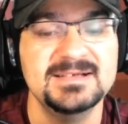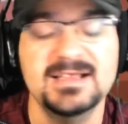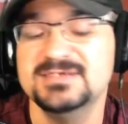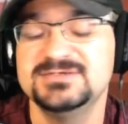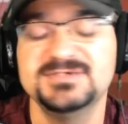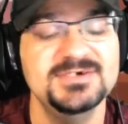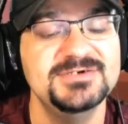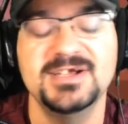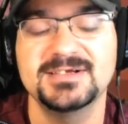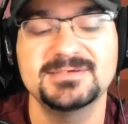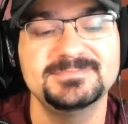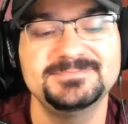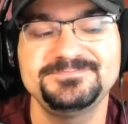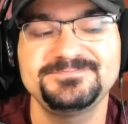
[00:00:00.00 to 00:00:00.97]
not in Star
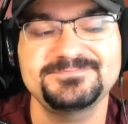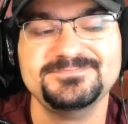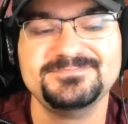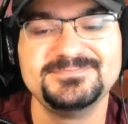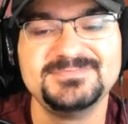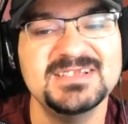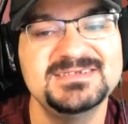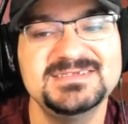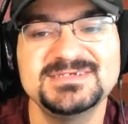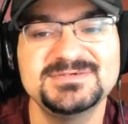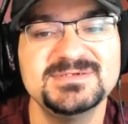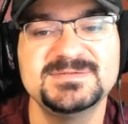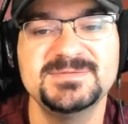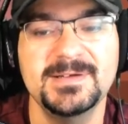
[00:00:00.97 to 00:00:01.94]
Trek.
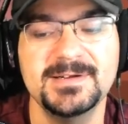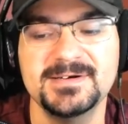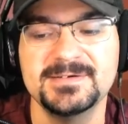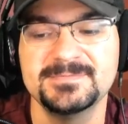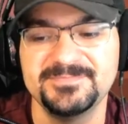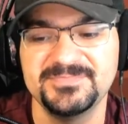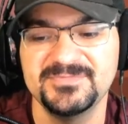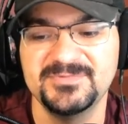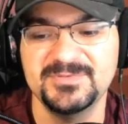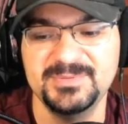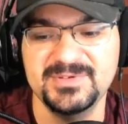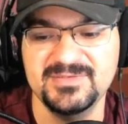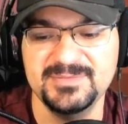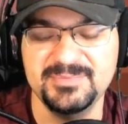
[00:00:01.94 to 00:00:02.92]
This one's funner
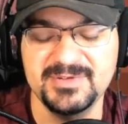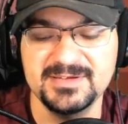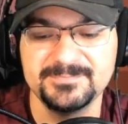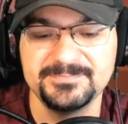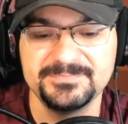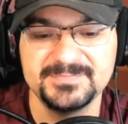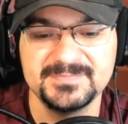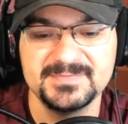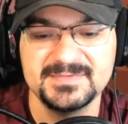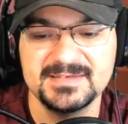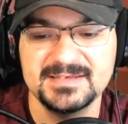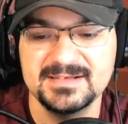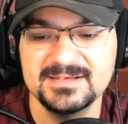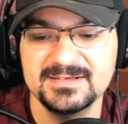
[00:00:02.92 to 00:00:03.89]
for PvP.
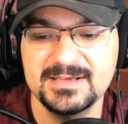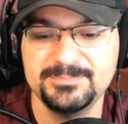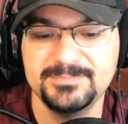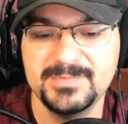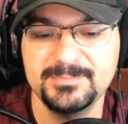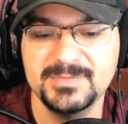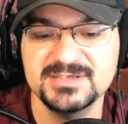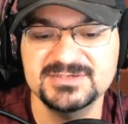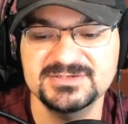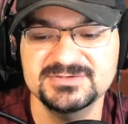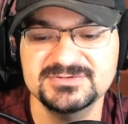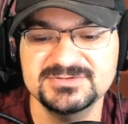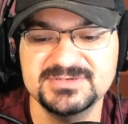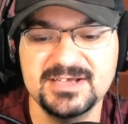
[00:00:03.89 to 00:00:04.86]
Up, my
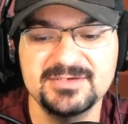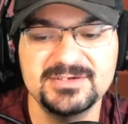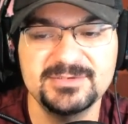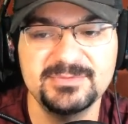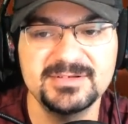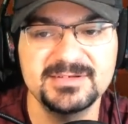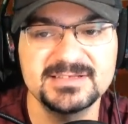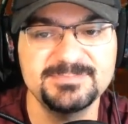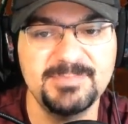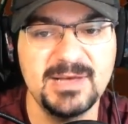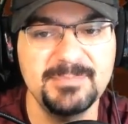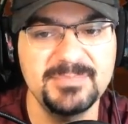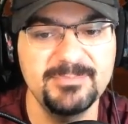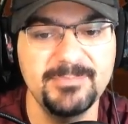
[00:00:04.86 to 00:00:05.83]
shields are down a little bit. Let's
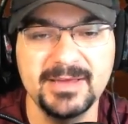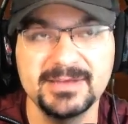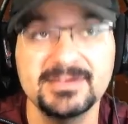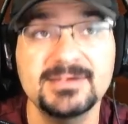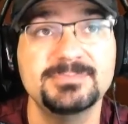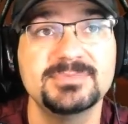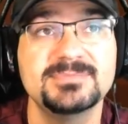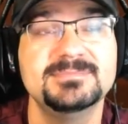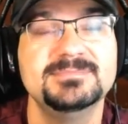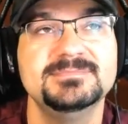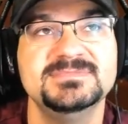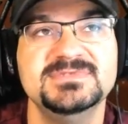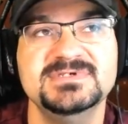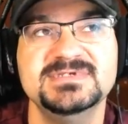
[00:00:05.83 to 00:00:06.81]
pop them back up.
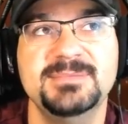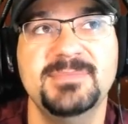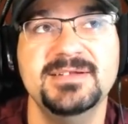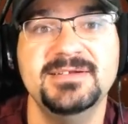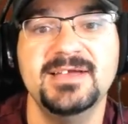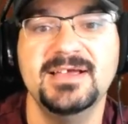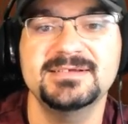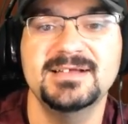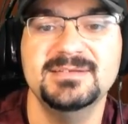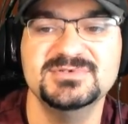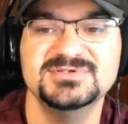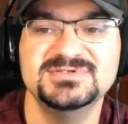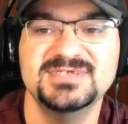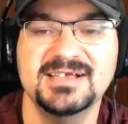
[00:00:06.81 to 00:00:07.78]
Since I'm not talking,
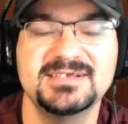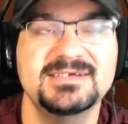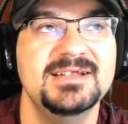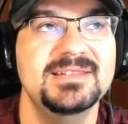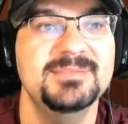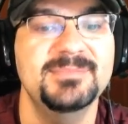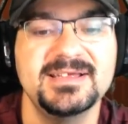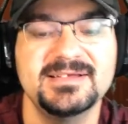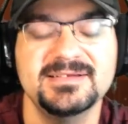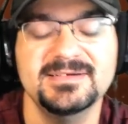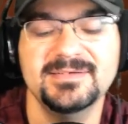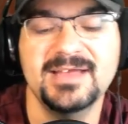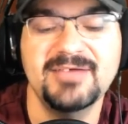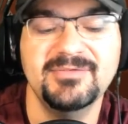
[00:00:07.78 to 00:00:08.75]
I'm just talking on the mic
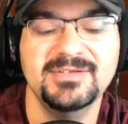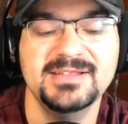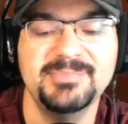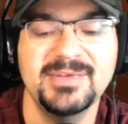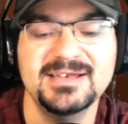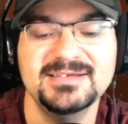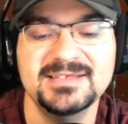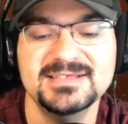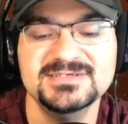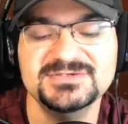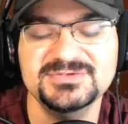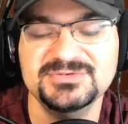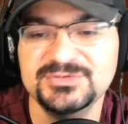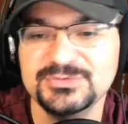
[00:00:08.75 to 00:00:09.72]
and not really paying
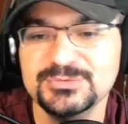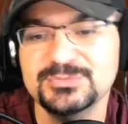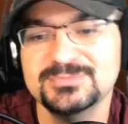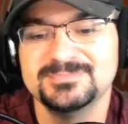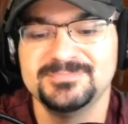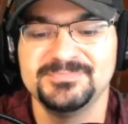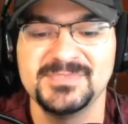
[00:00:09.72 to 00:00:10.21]
attention to